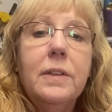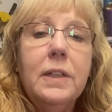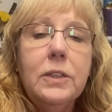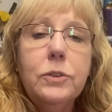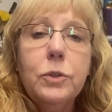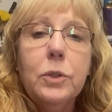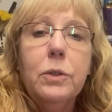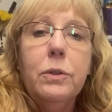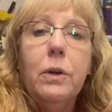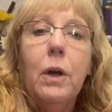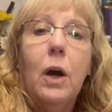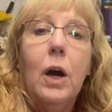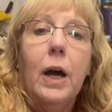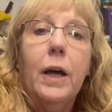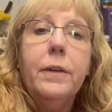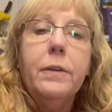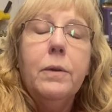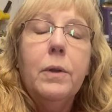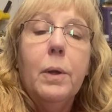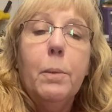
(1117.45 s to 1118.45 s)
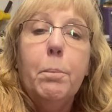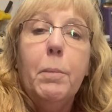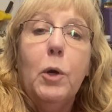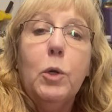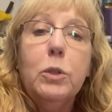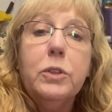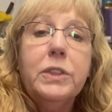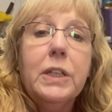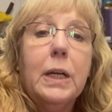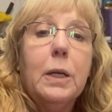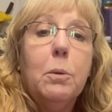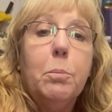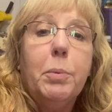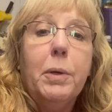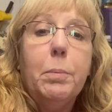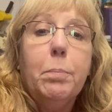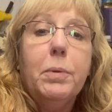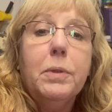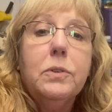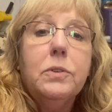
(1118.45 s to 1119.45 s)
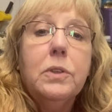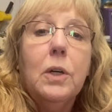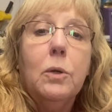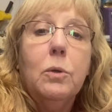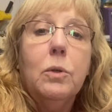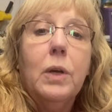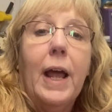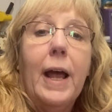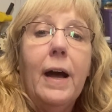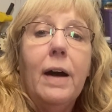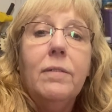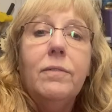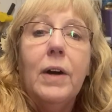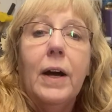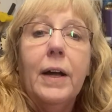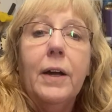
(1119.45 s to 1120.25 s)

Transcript: These are not. No, motorcycle people don't have